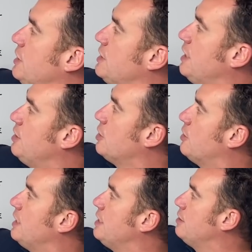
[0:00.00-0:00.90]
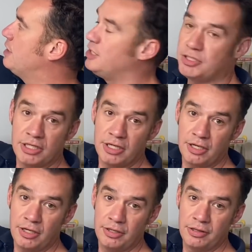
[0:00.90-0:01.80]
in the green is the
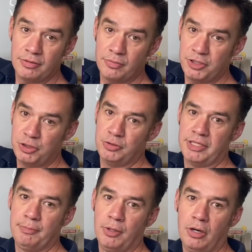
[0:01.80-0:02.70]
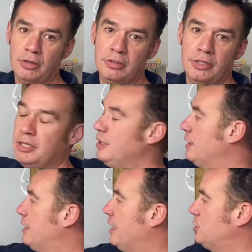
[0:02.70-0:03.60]
earth, which is really important.
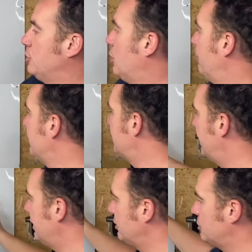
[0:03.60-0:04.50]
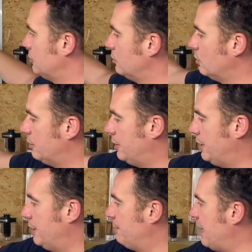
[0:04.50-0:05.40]
That should all be taken to
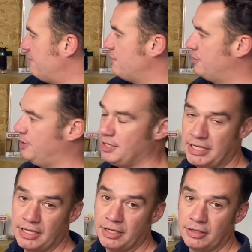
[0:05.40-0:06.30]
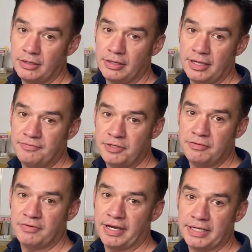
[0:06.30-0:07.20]
everything here, every
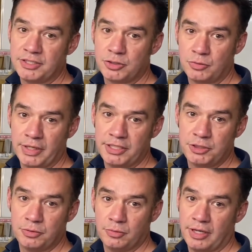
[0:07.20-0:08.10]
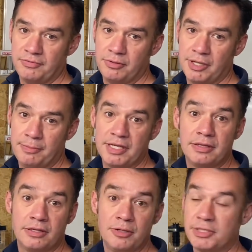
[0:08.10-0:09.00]
device, switch, whatever it may be,
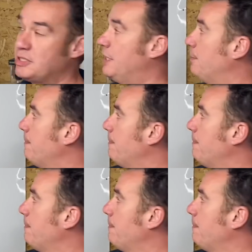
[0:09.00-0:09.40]
thermostat.